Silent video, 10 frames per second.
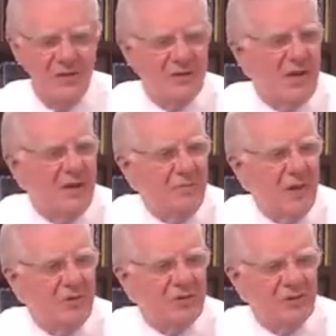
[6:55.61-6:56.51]
You
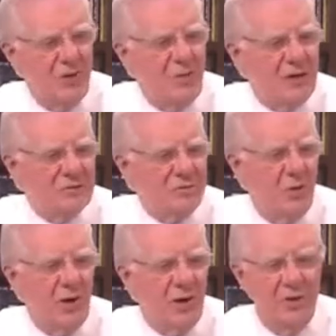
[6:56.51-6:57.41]
see, you're so much
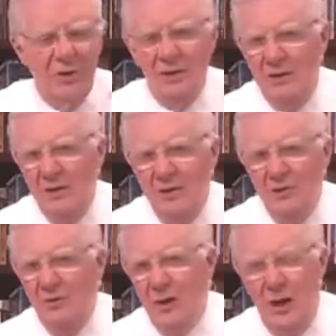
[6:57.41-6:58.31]
more
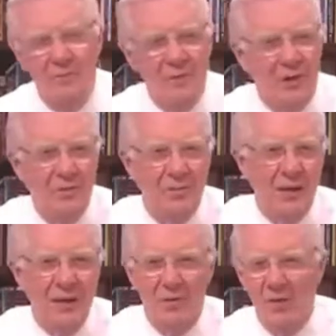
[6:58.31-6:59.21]
than you appear to
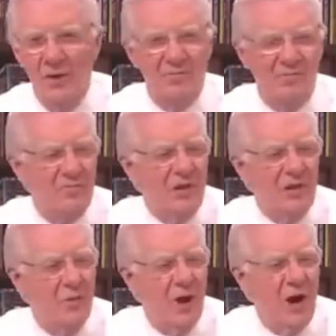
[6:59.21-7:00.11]
be or even
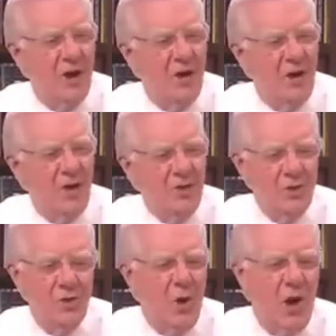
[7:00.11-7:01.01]
think you are.
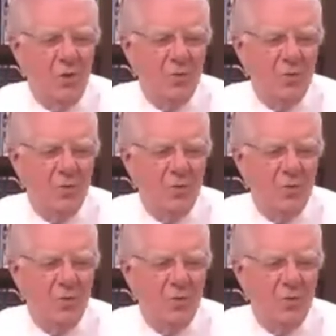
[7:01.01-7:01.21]
You